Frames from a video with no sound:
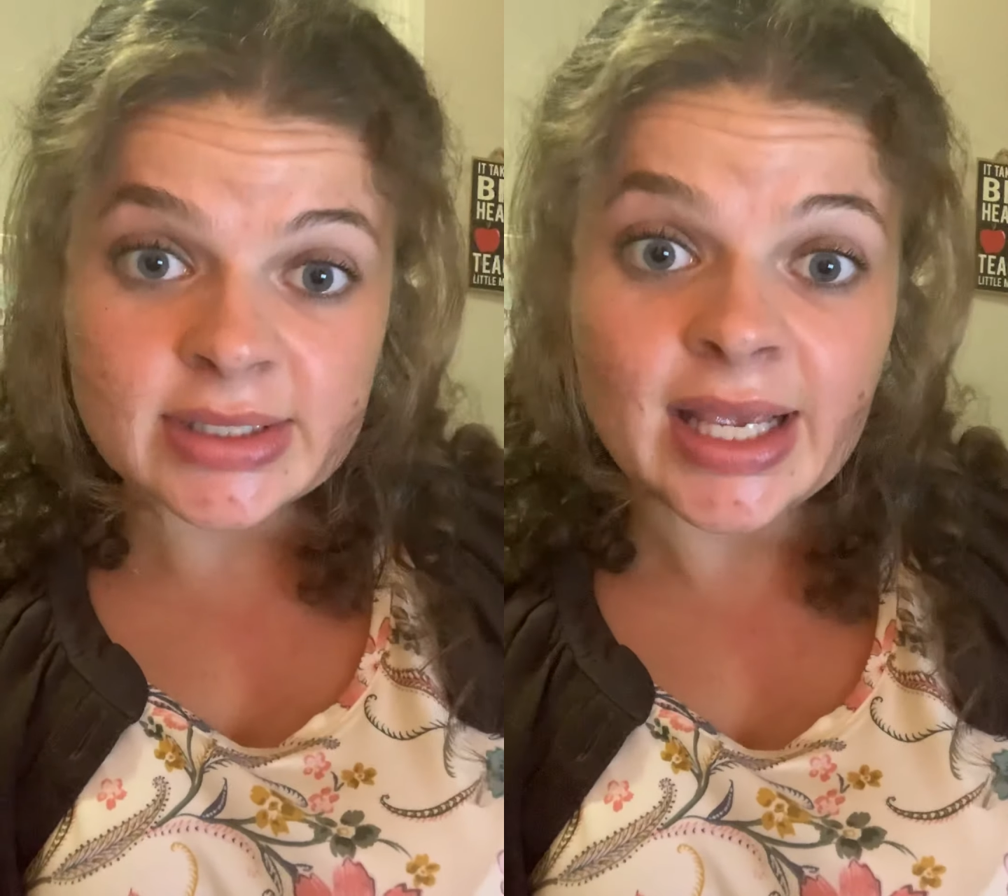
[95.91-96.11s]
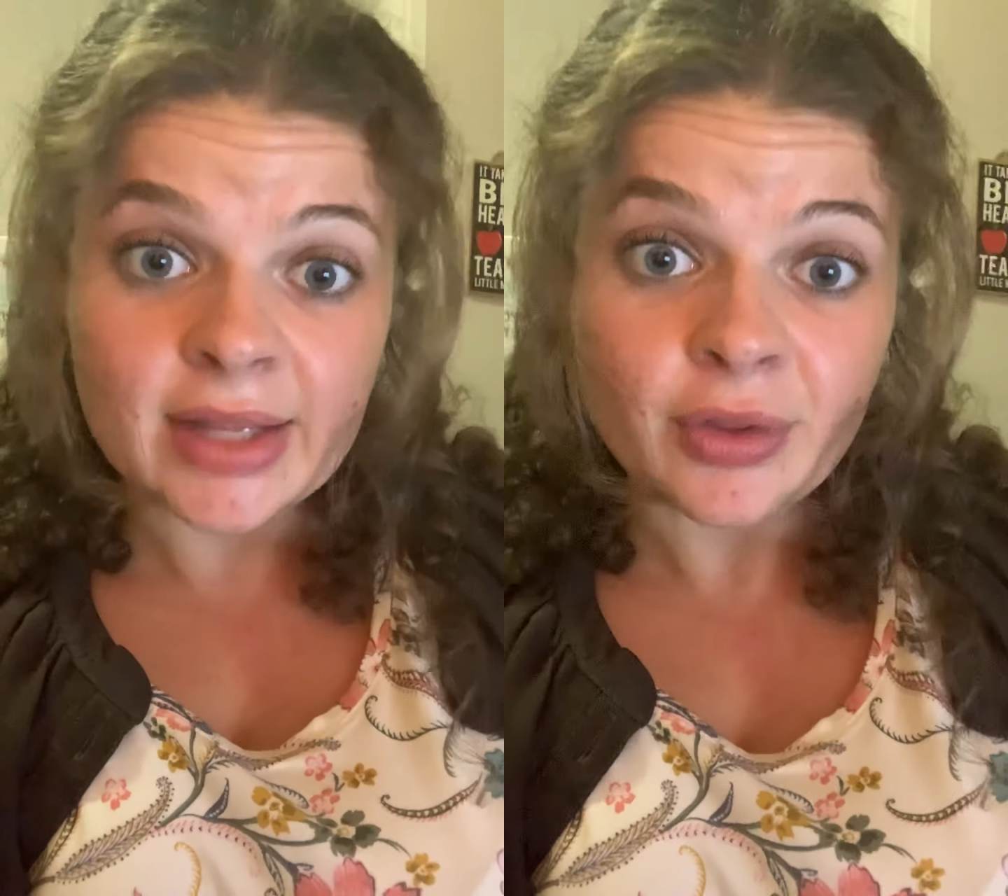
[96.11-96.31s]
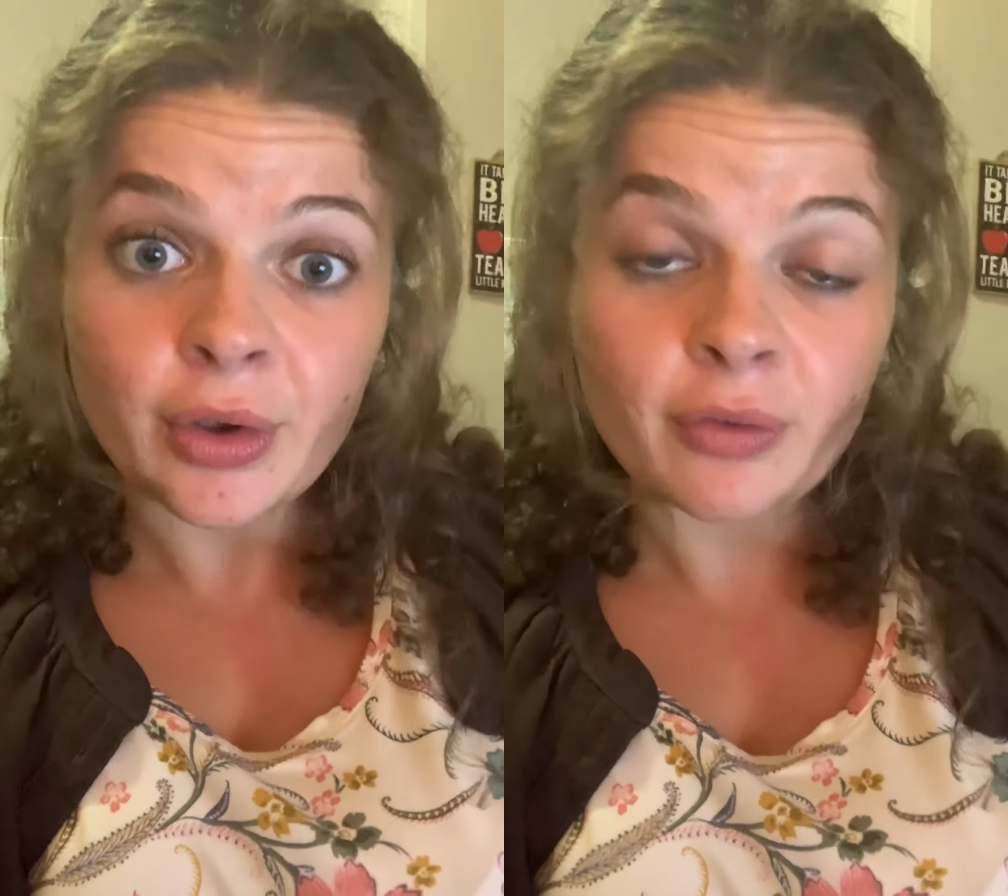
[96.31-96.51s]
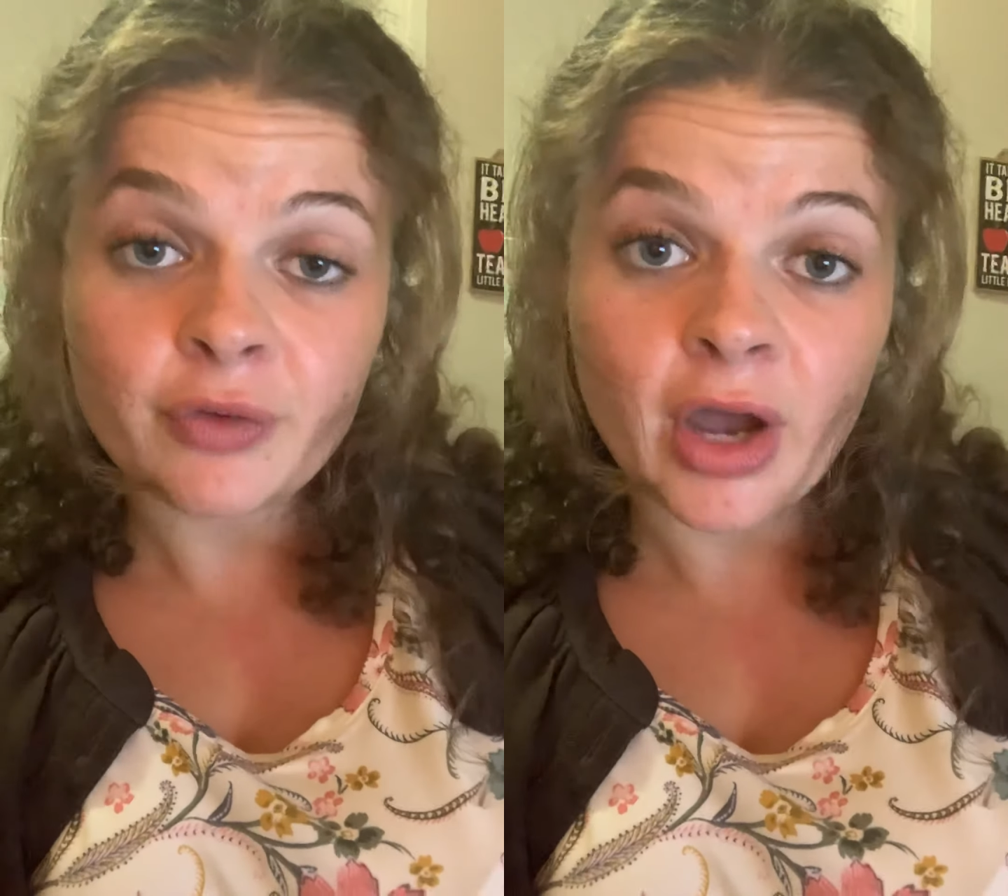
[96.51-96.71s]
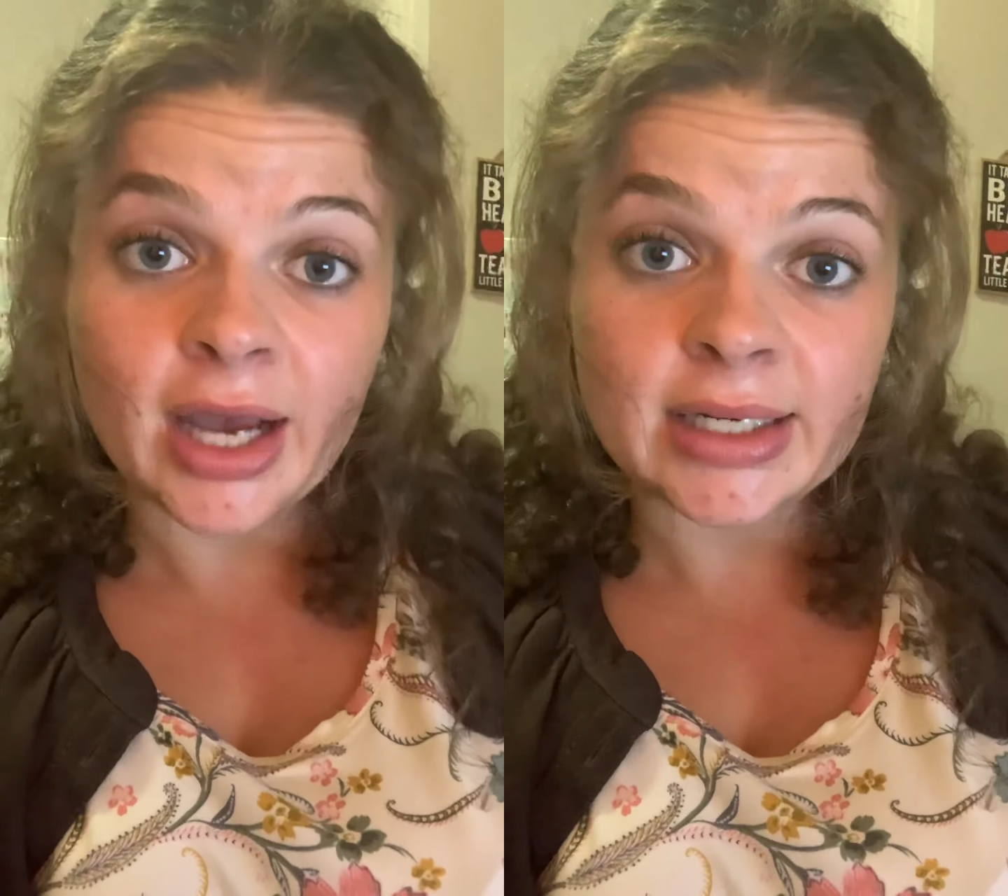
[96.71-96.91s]
in the code of
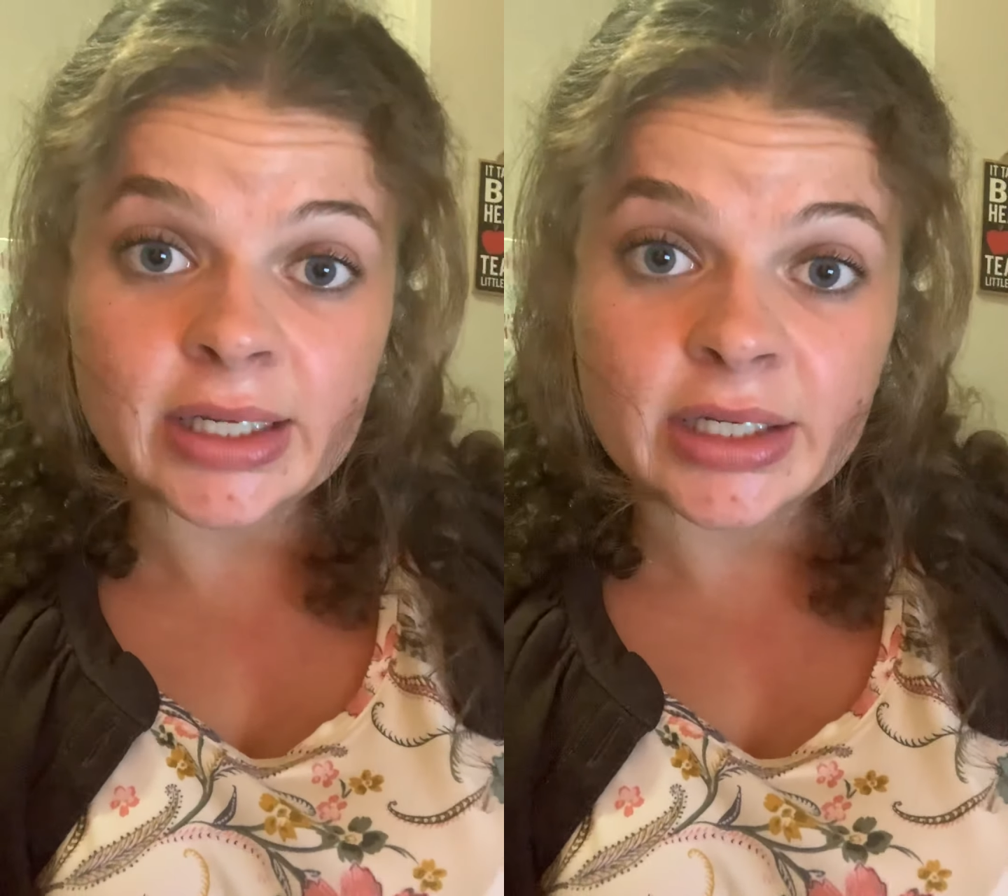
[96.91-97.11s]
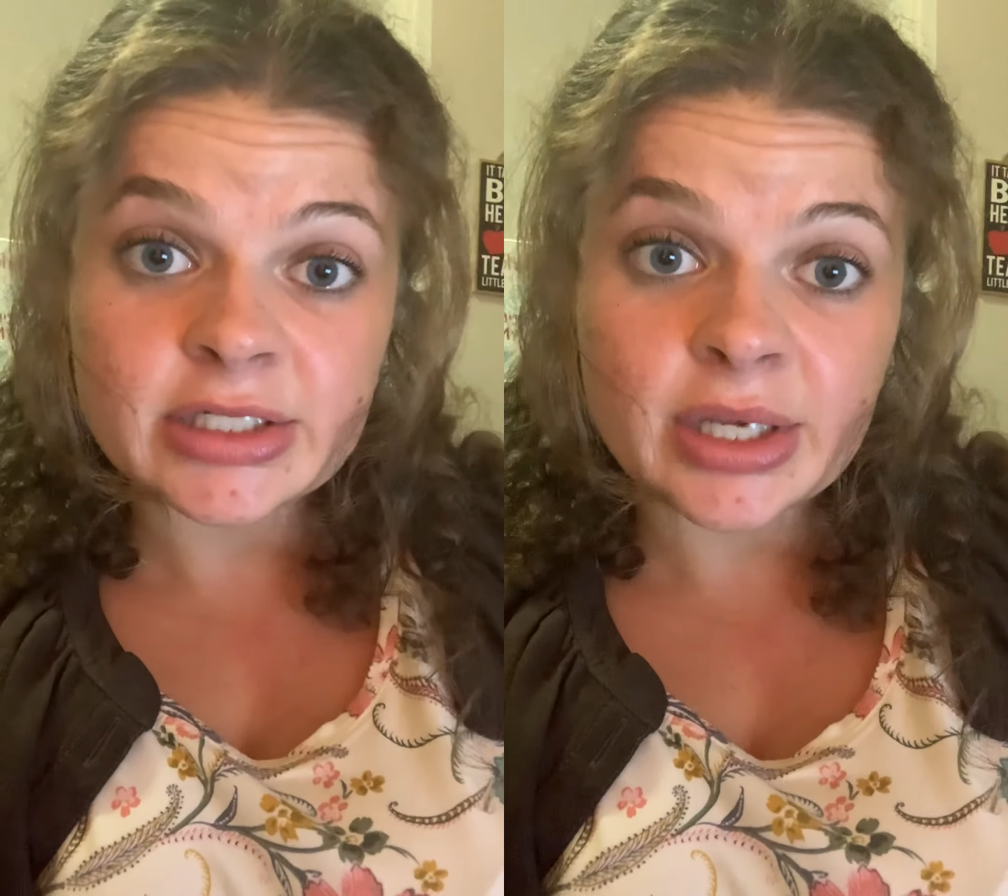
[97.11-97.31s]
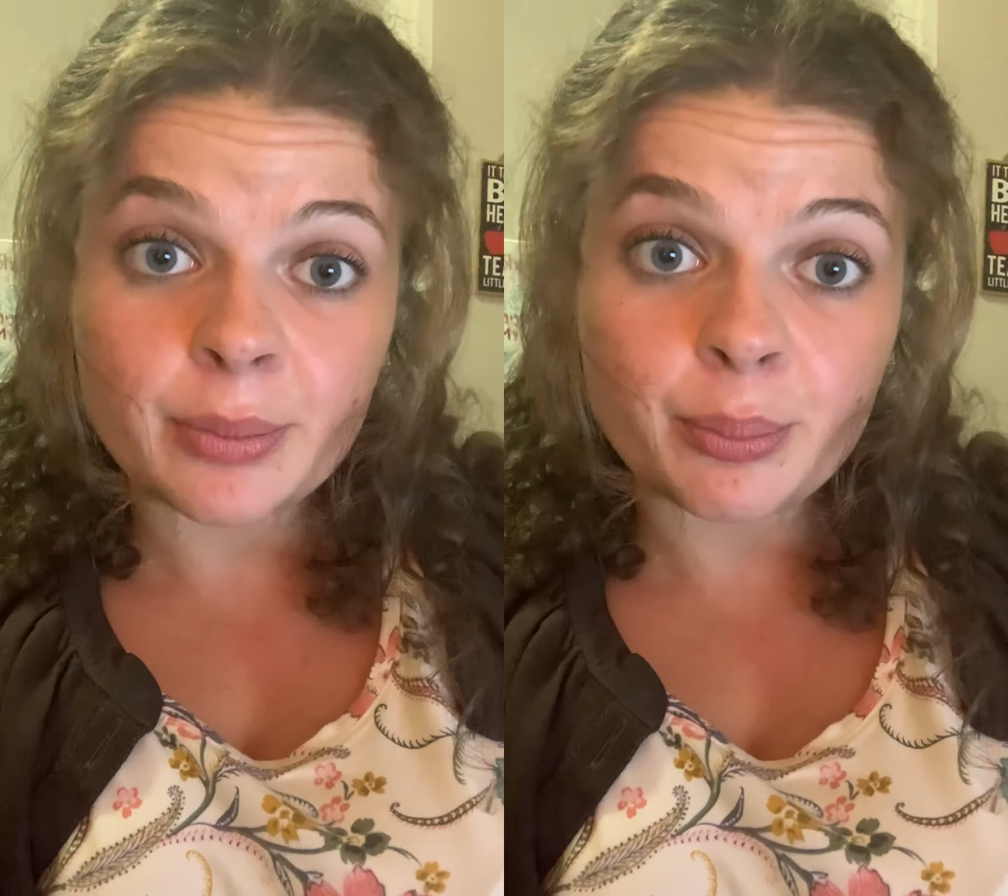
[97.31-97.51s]
conduct